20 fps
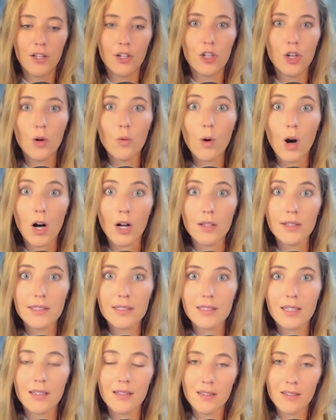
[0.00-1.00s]
no
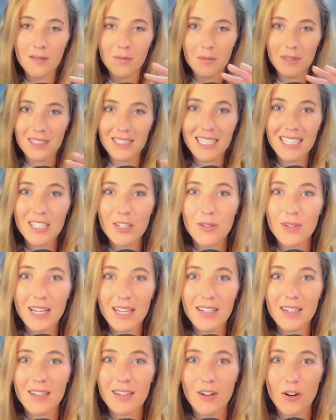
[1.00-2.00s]
walls, mosquito
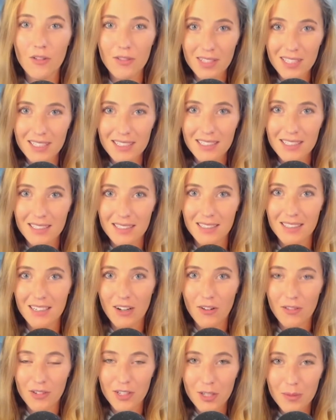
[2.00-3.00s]
net
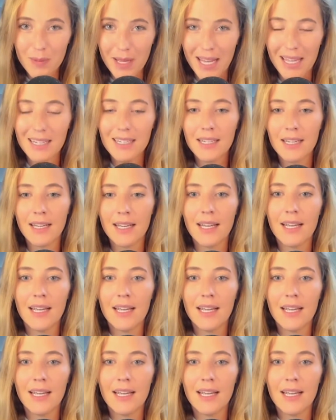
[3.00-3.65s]
over your bed,